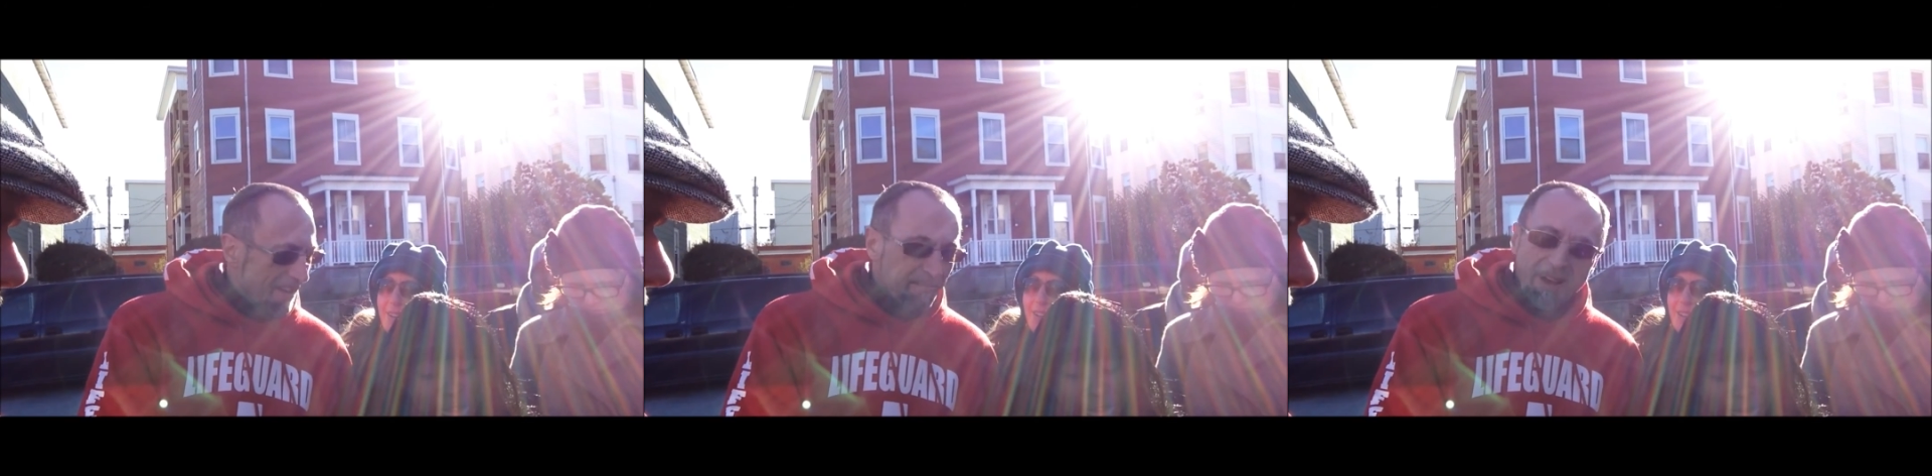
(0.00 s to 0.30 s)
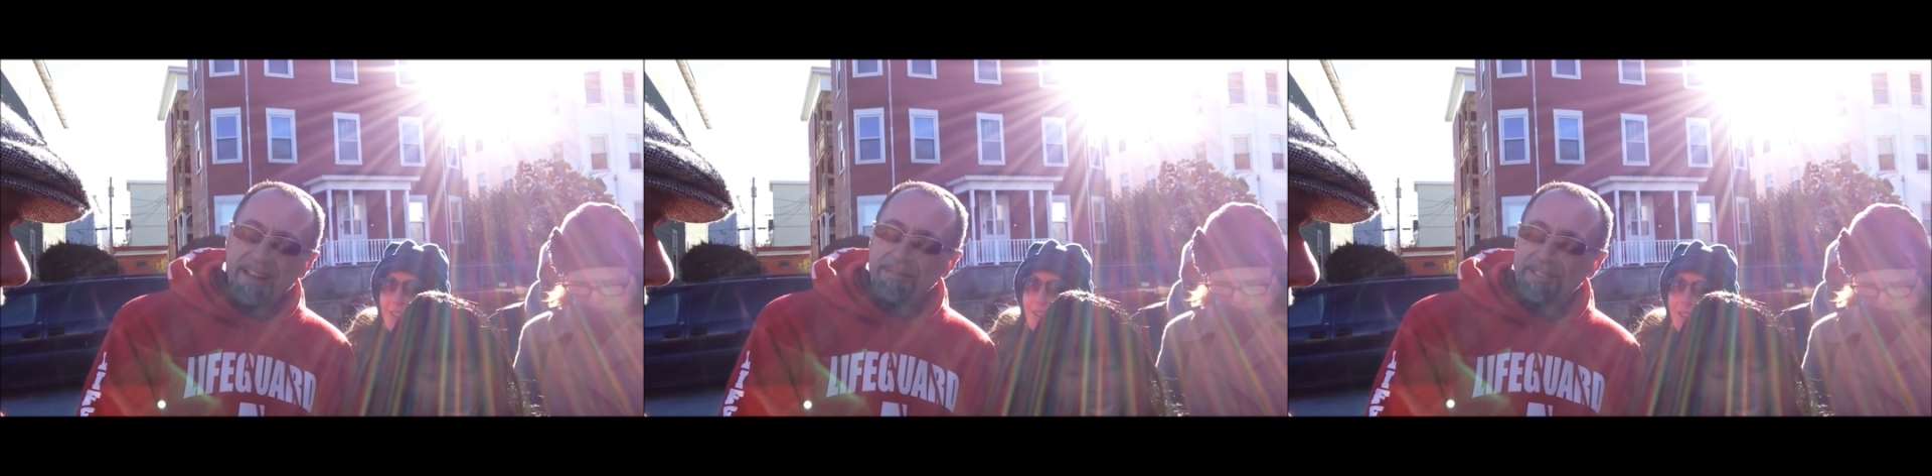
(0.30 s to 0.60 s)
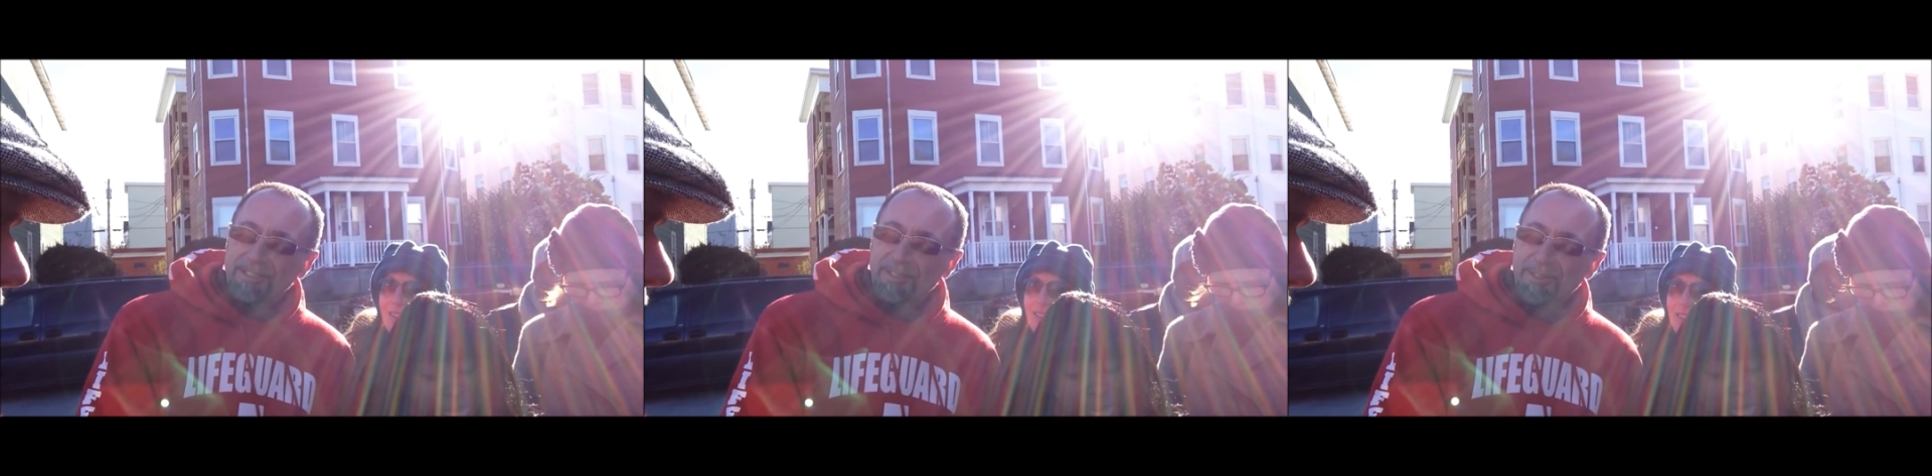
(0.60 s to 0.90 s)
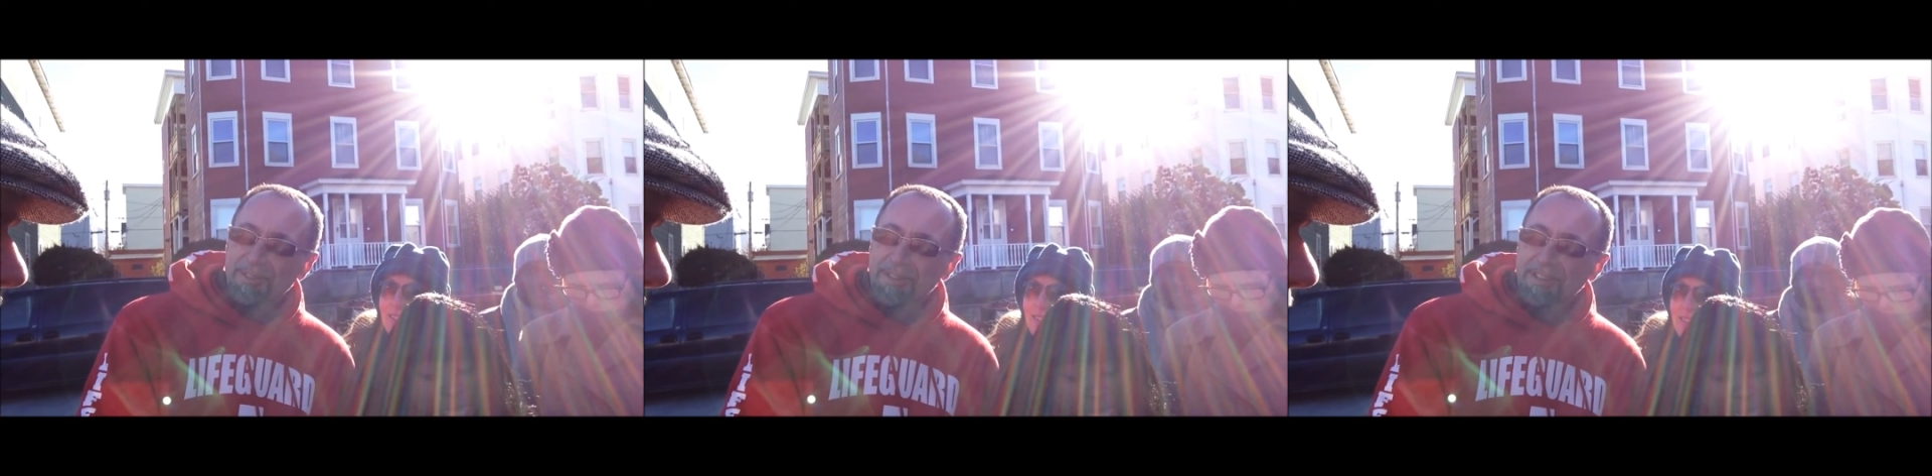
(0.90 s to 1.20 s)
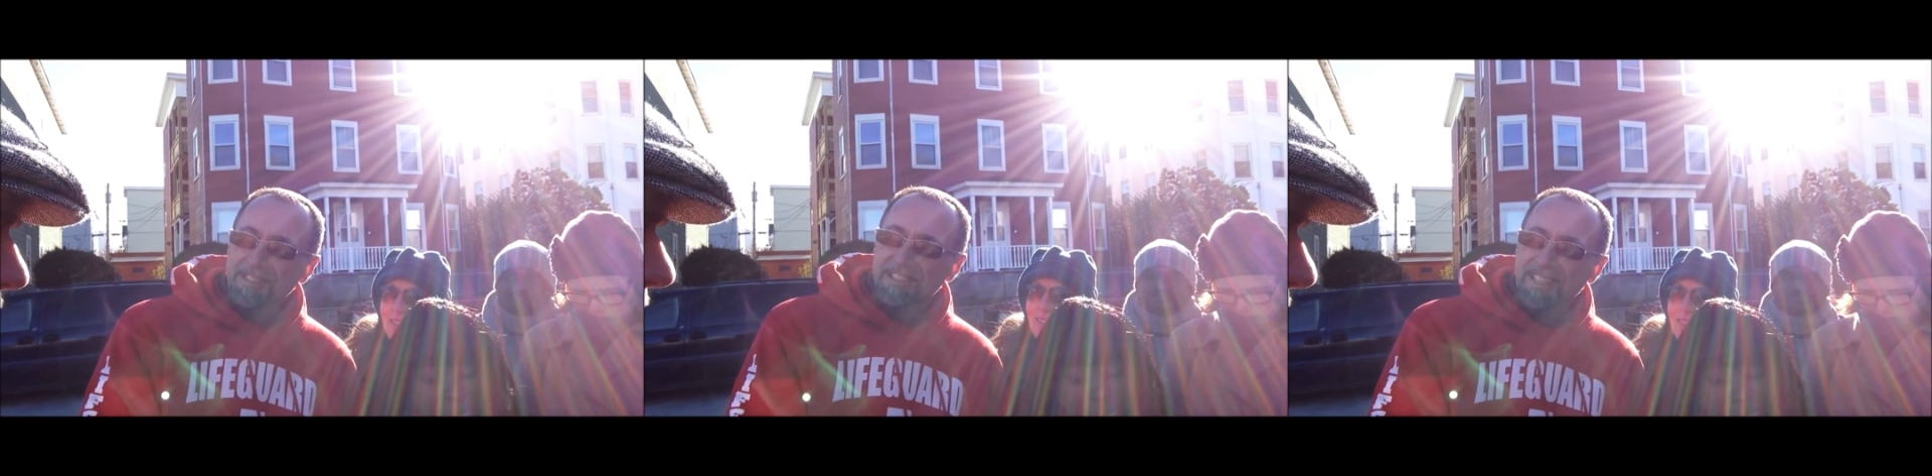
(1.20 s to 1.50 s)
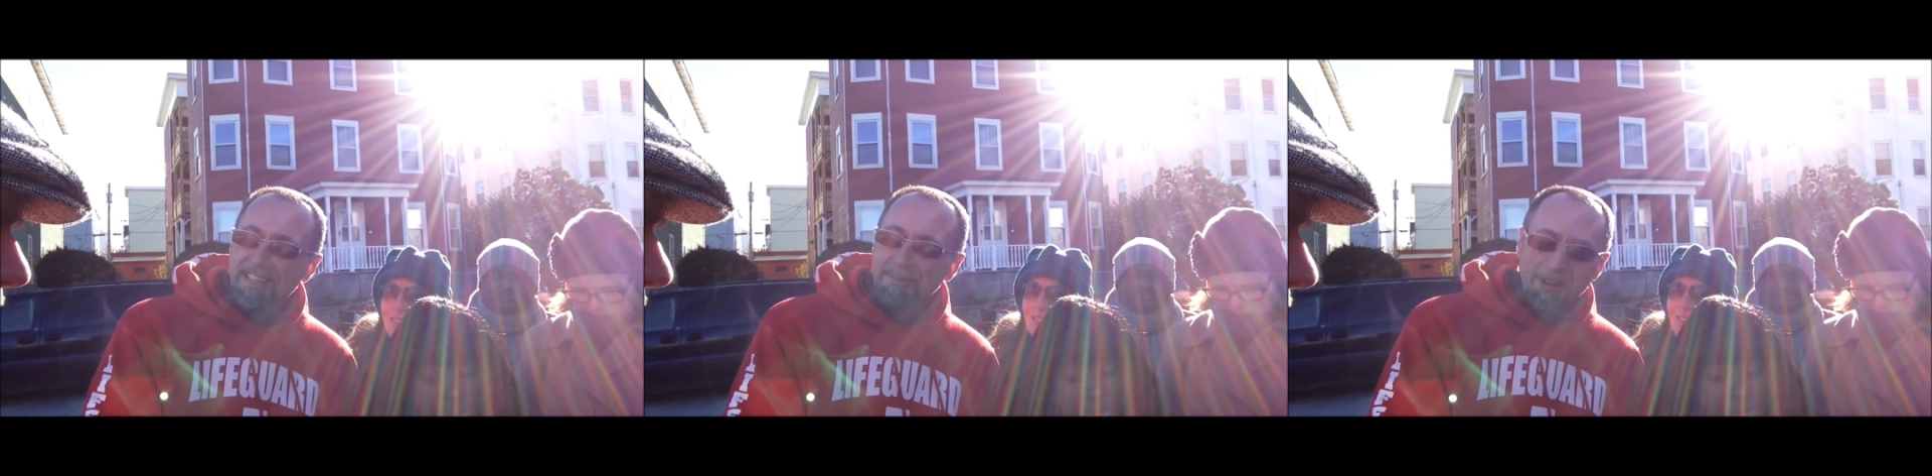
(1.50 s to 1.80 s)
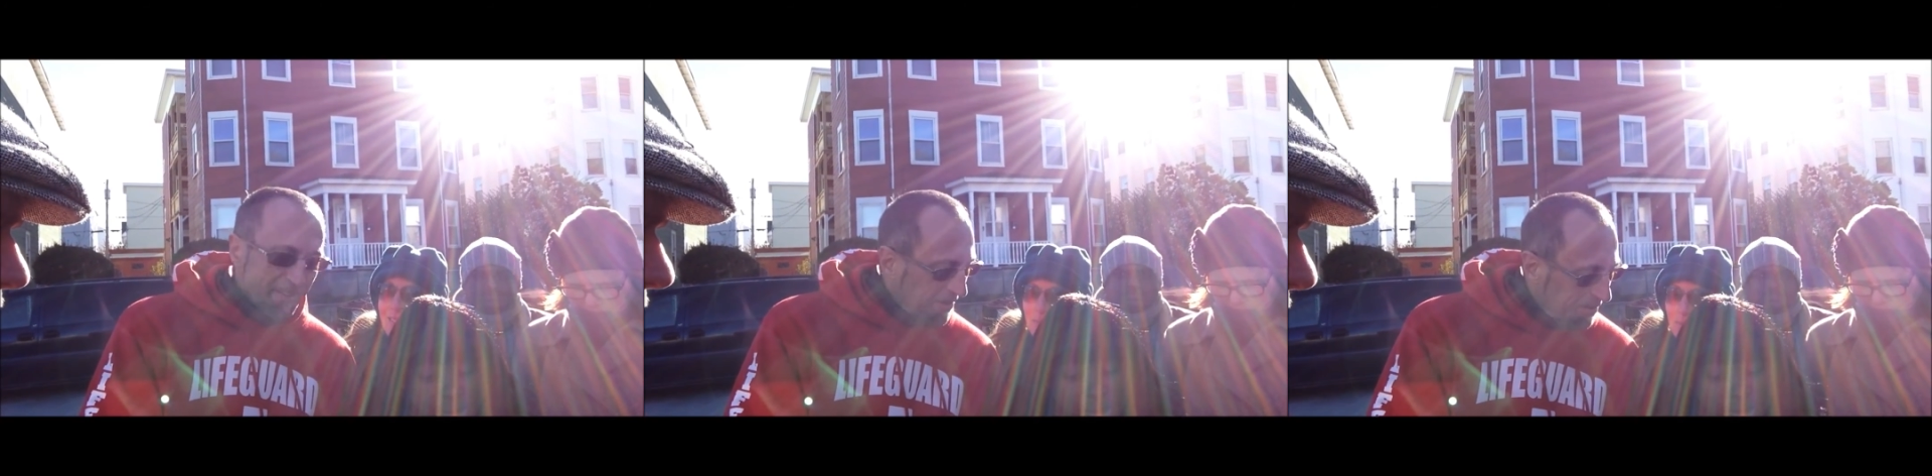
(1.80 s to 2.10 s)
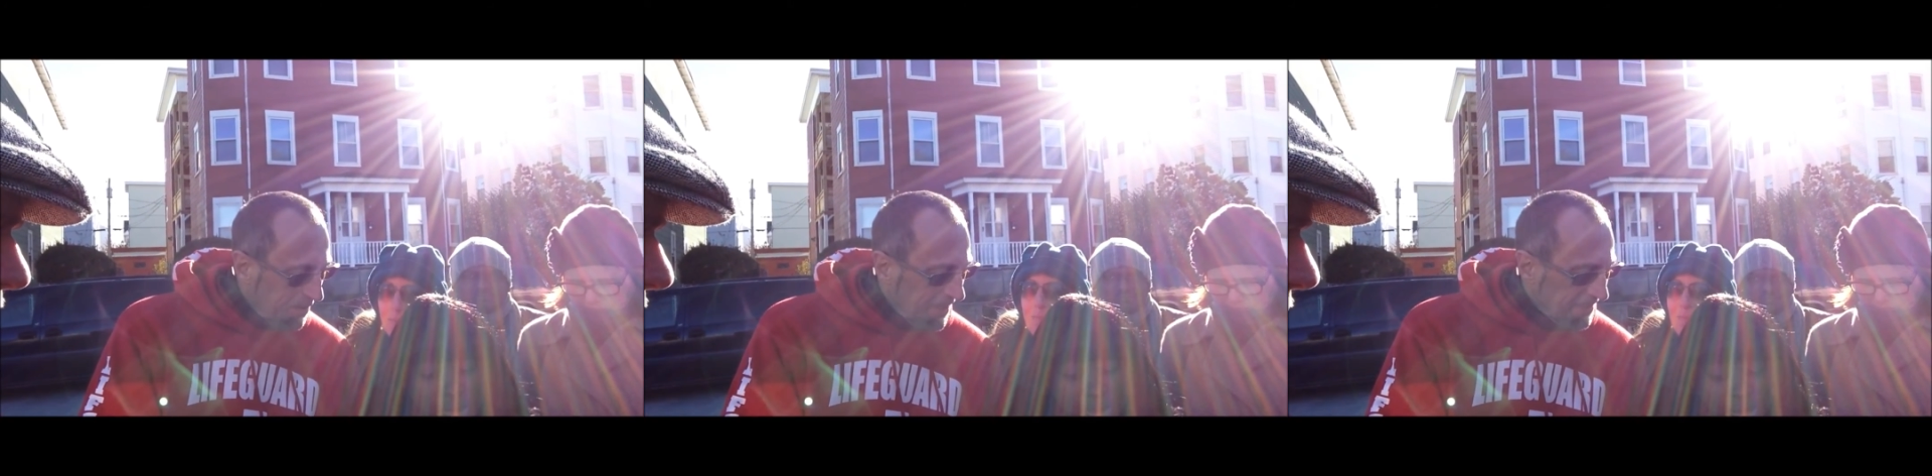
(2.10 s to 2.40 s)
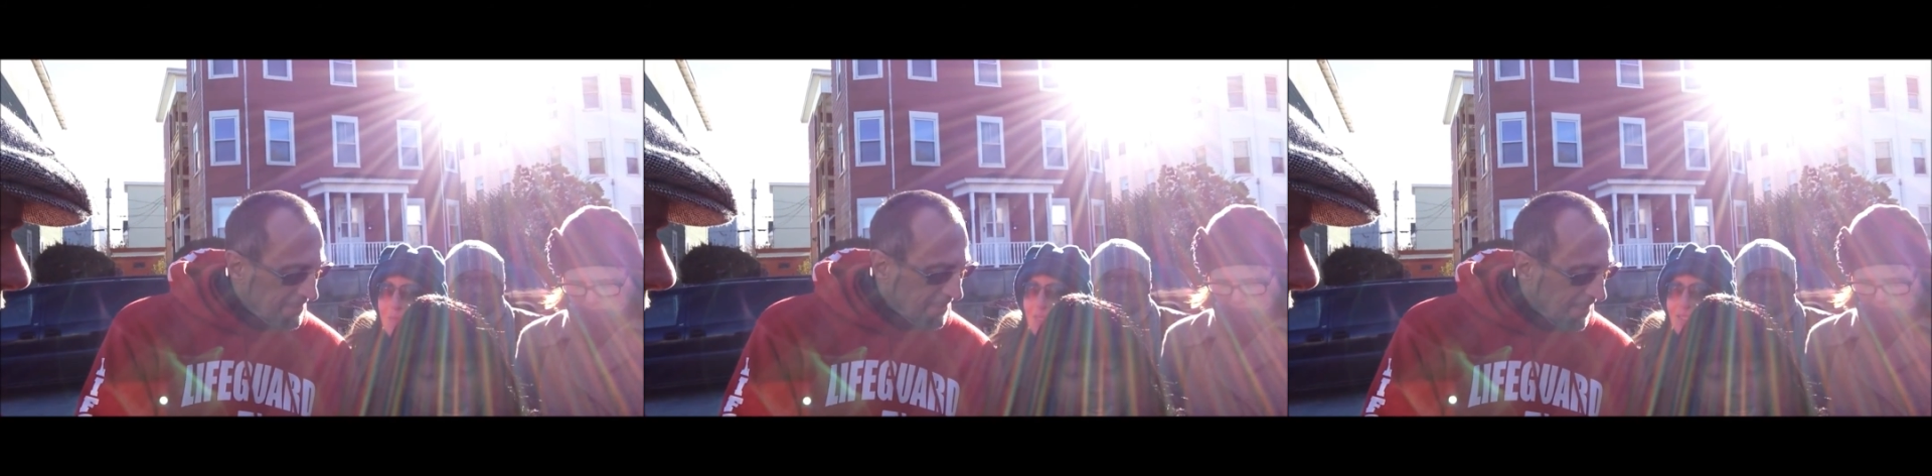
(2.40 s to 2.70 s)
I have pain in my shoulder or his knee, whatever it was.